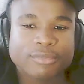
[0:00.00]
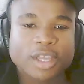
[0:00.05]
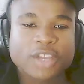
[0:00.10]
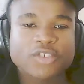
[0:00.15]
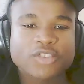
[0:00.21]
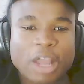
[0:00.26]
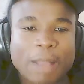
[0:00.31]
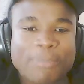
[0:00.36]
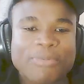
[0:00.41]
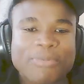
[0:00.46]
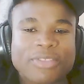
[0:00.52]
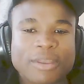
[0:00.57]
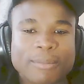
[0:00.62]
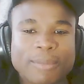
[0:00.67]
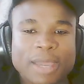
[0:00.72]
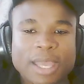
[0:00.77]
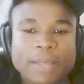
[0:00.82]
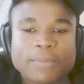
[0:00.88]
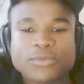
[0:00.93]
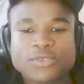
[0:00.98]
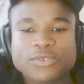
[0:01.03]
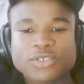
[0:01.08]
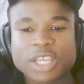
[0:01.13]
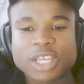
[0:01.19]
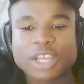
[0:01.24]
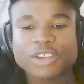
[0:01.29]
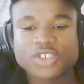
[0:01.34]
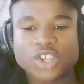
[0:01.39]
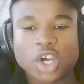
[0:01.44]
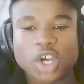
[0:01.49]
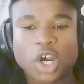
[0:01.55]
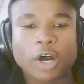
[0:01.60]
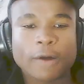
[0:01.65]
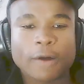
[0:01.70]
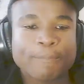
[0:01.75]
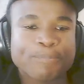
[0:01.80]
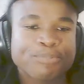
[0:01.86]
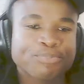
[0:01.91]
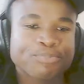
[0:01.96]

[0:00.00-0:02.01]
And traps them in said jar.